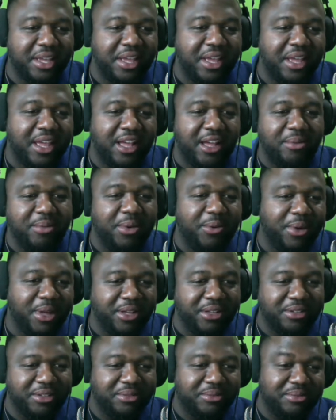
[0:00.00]
Help me
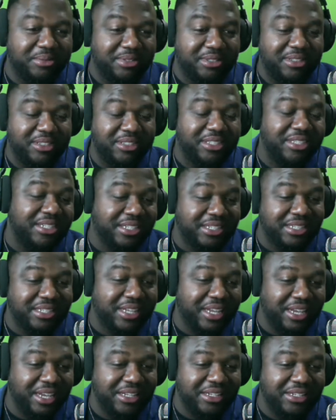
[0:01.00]
welcome to the
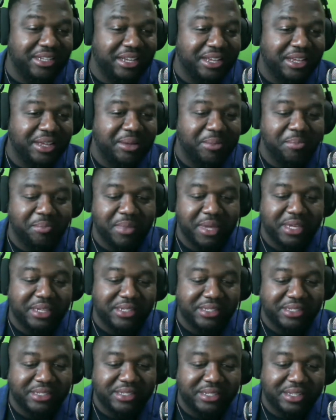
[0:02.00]
stage, Miss
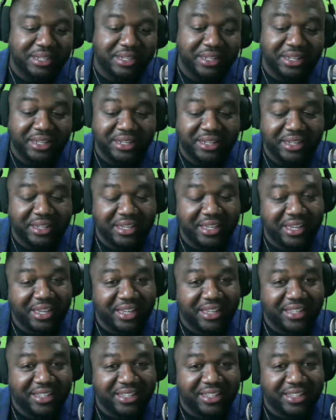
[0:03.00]
Linda King.